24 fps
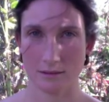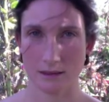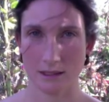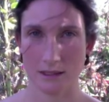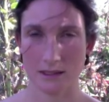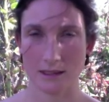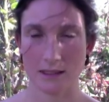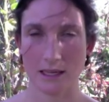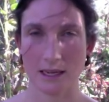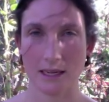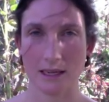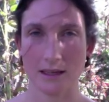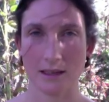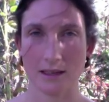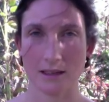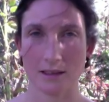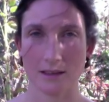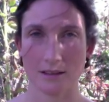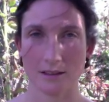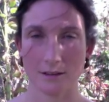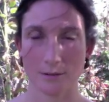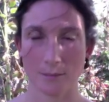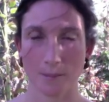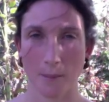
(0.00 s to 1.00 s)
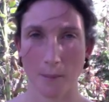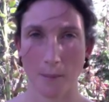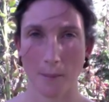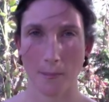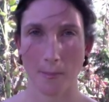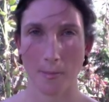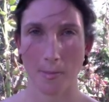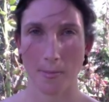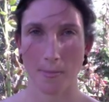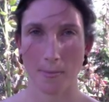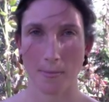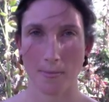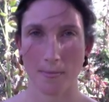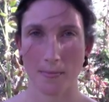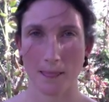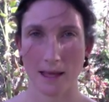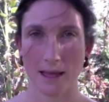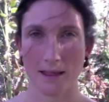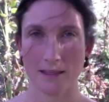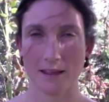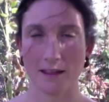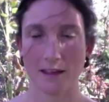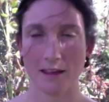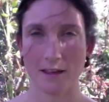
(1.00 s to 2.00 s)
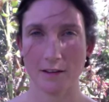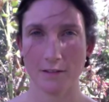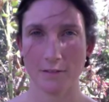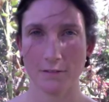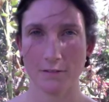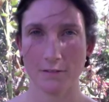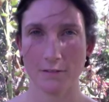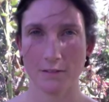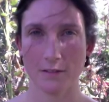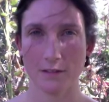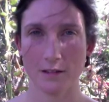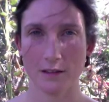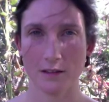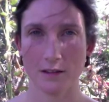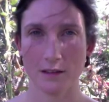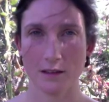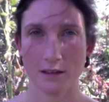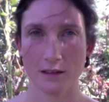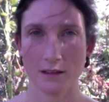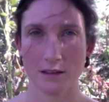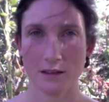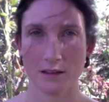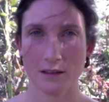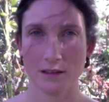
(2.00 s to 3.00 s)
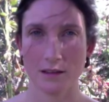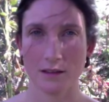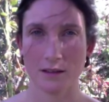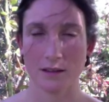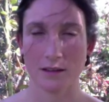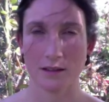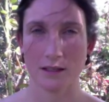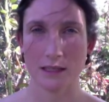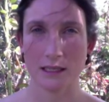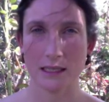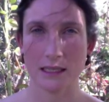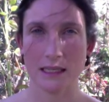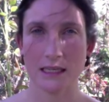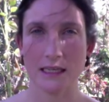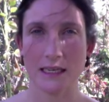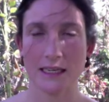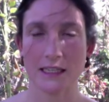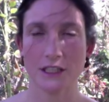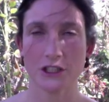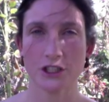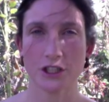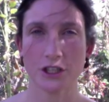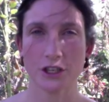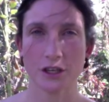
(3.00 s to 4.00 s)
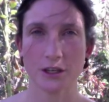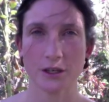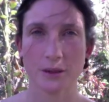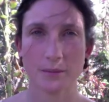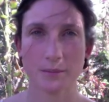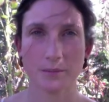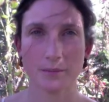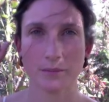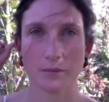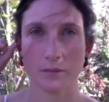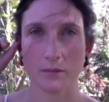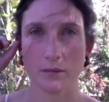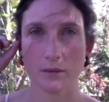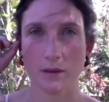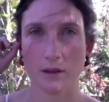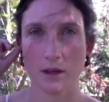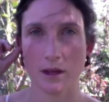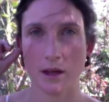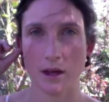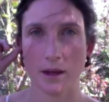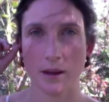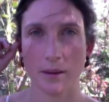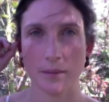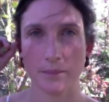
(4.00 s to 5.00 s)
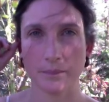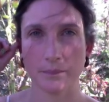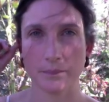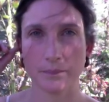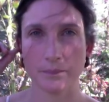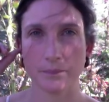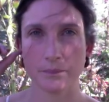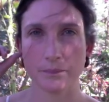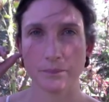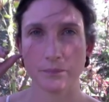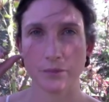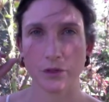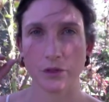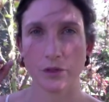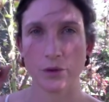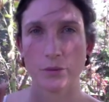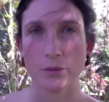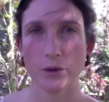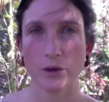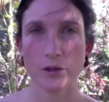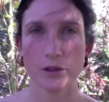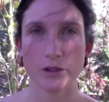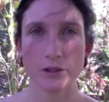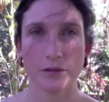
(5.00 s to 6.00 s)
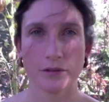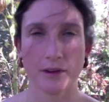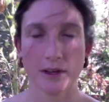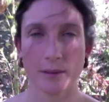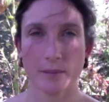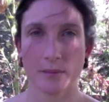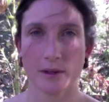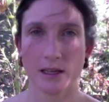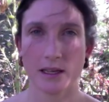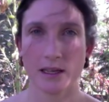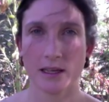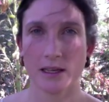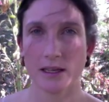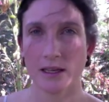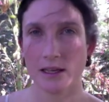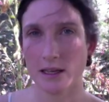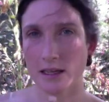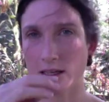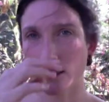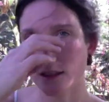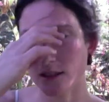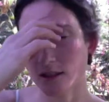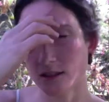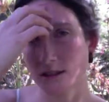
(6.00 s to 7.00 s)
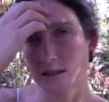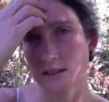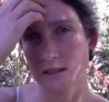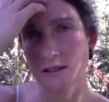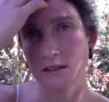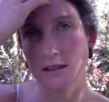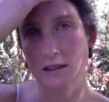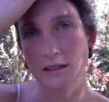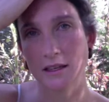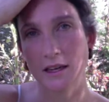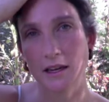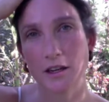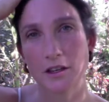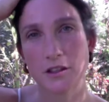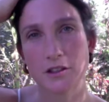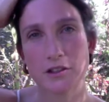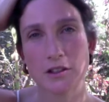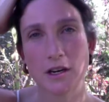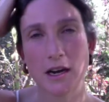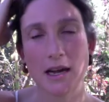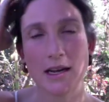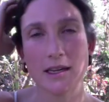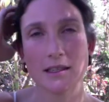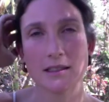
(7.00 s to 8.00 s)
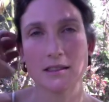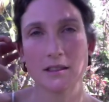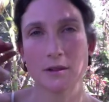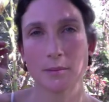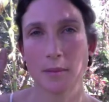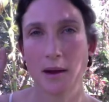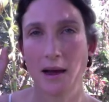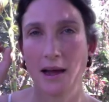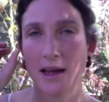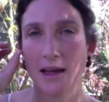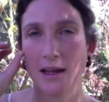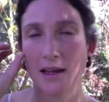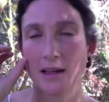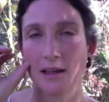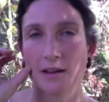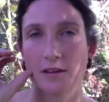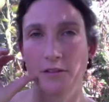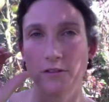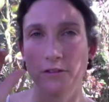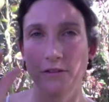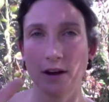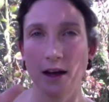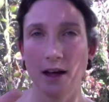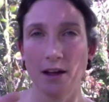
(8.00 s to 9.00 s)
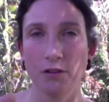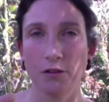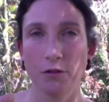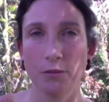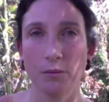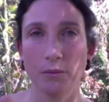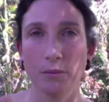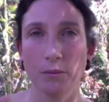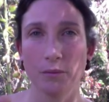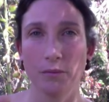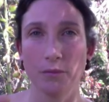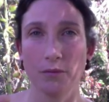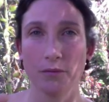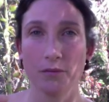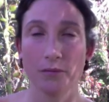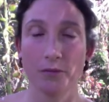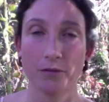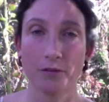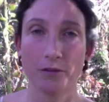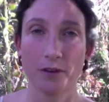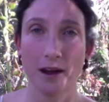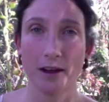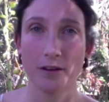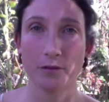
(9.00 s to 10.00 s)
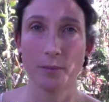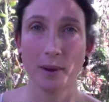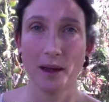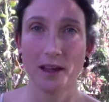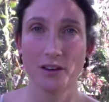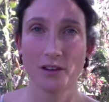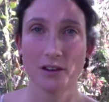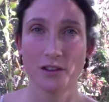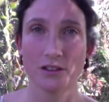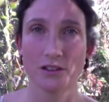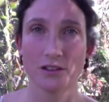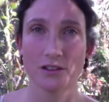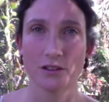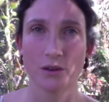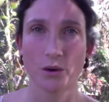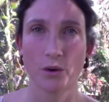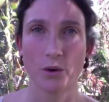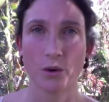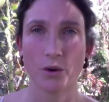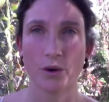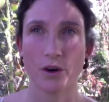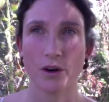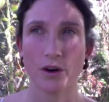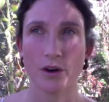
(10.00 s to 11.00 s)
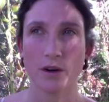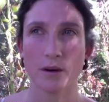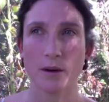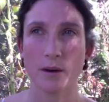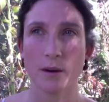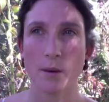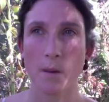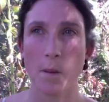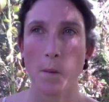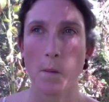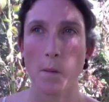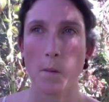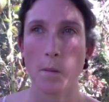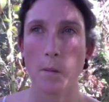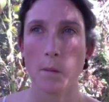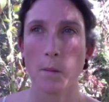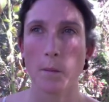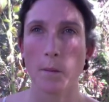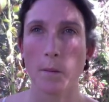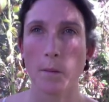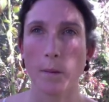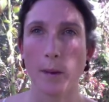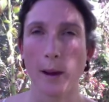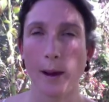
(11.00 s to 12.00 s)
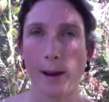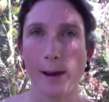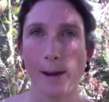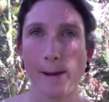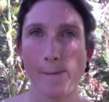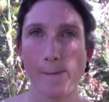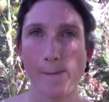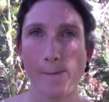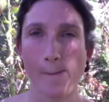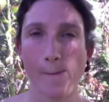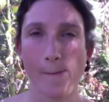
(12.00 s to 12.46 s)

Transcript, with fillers: It's like, I think of in nature, um, the rose family is characterized by five five petals or um,